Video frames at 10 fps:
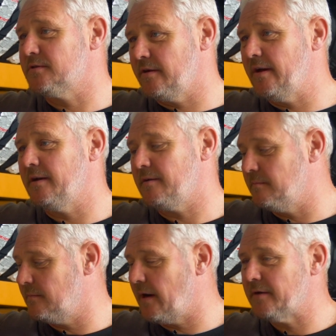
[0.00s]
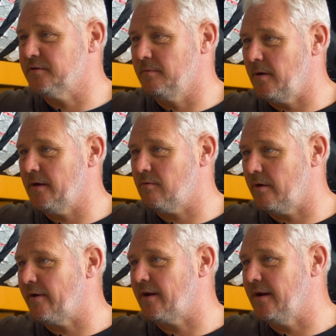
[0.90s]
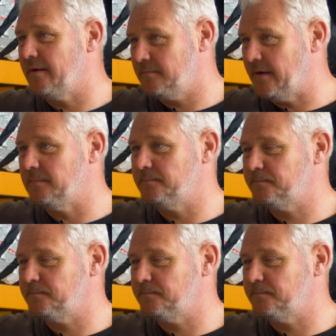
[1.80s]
So yeah, I'm out on a bike quite regularly. Yeah.